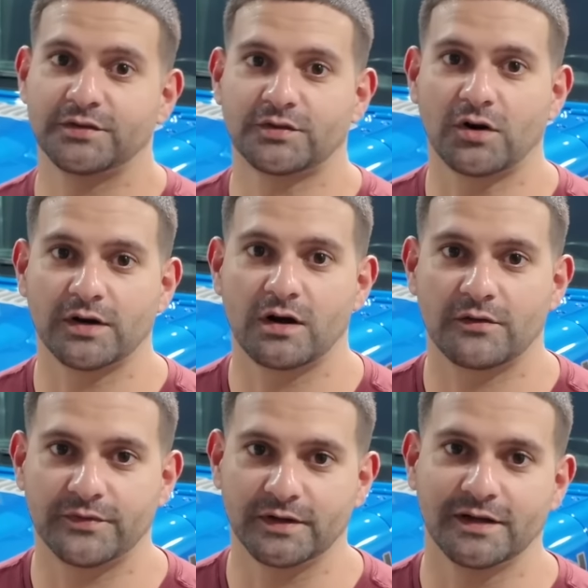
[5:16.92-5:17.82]
to start it
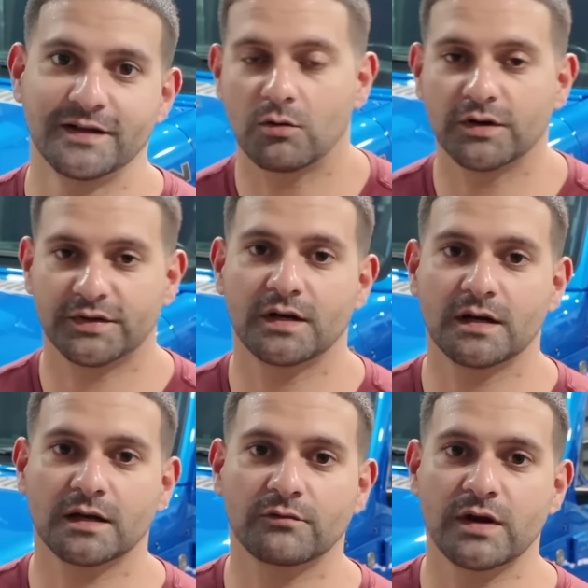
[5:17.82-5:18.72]
off in I don't want to say in a
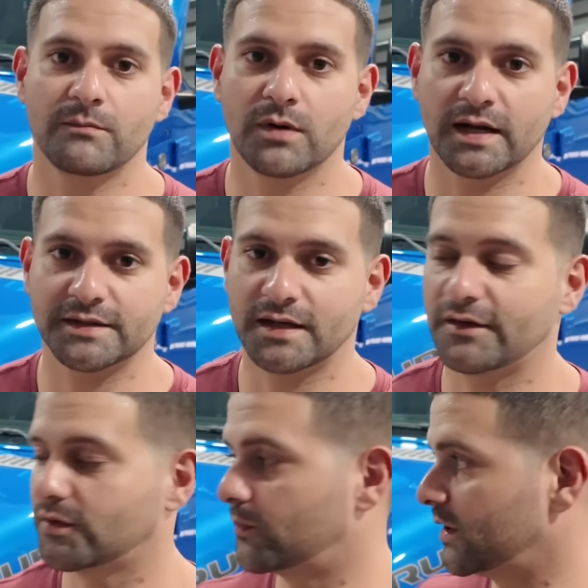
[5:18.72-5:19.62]
negative way, but I did
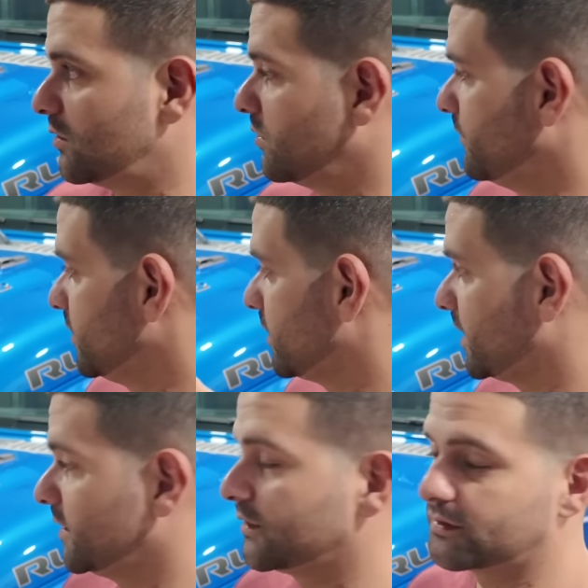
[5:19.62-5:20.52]
have some pretty cool video
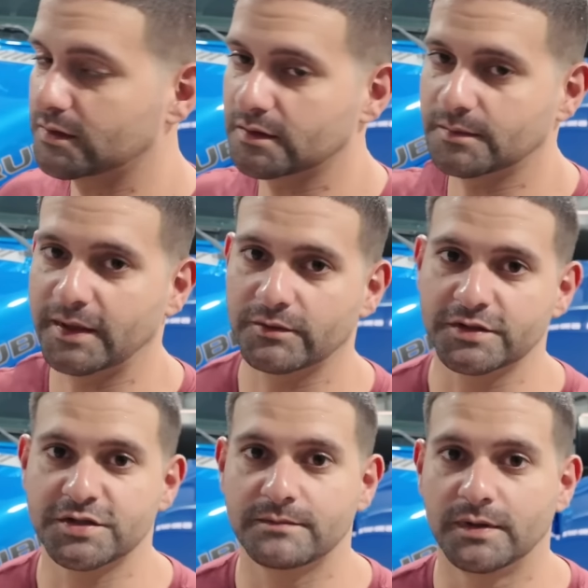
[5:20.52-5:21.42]
ideas to make with the
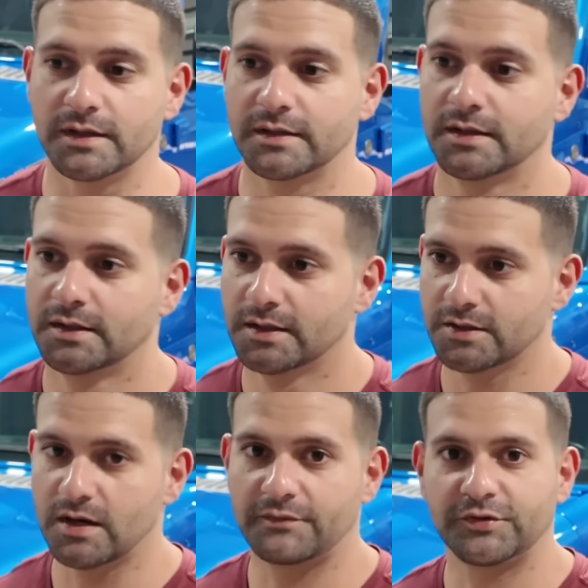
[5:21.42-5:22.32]
Jeep, but
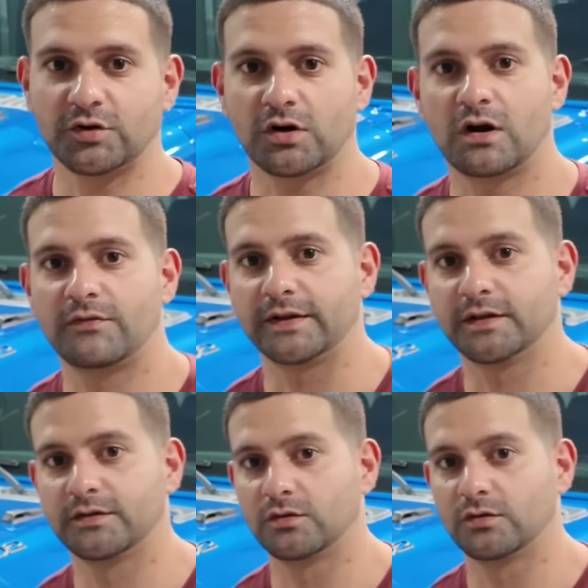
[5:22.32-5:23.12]
you know, I have to start it off like this.